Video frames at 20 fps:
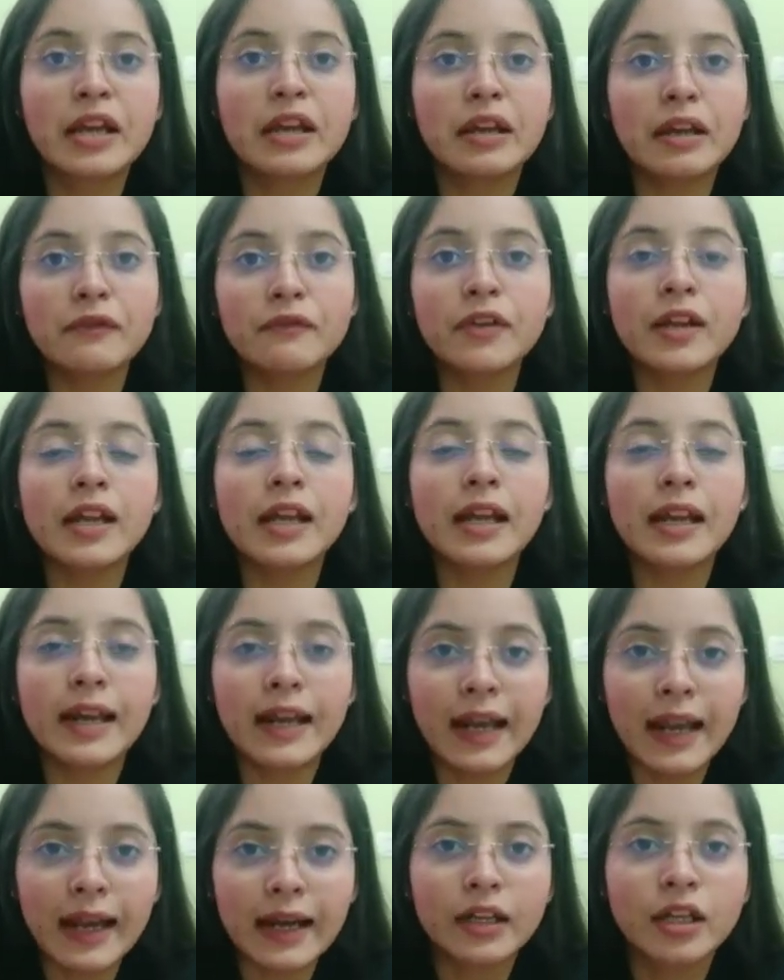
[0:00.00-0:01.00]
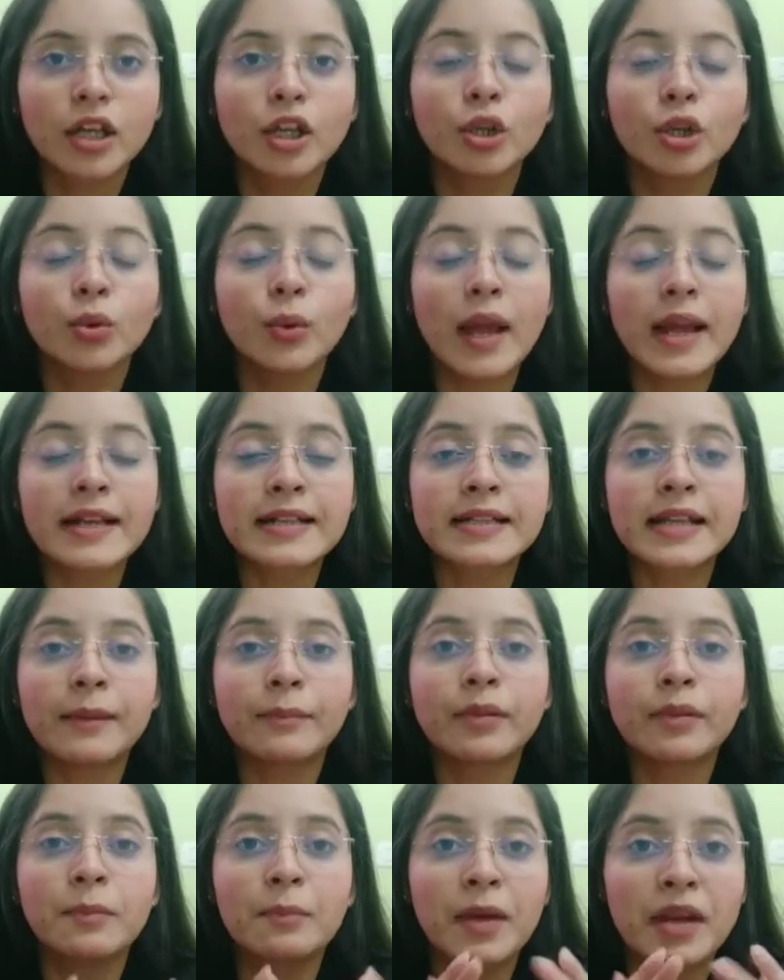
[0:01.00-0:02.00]
If he elect to
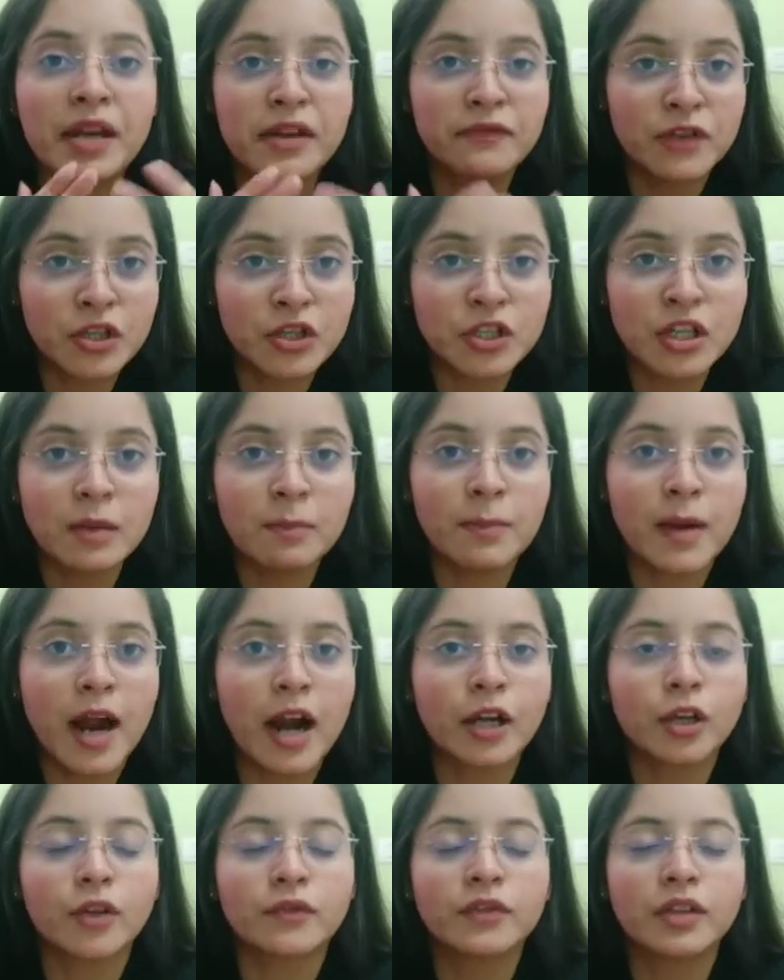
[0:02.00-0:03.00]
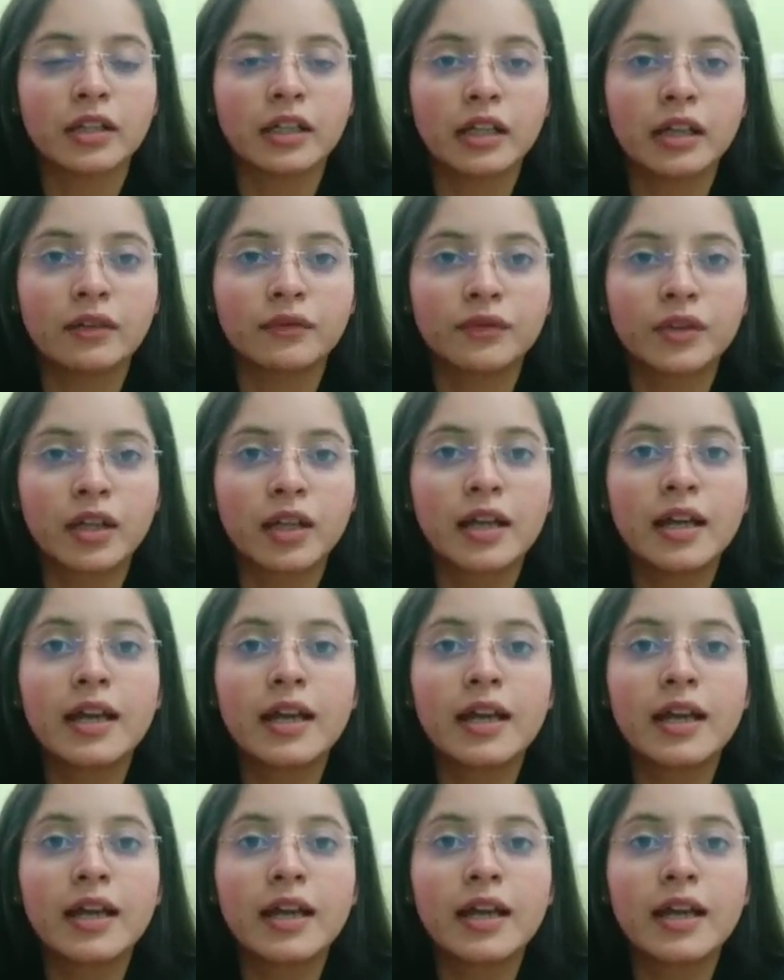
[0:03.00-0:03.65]
accept the beneficial part of the gift,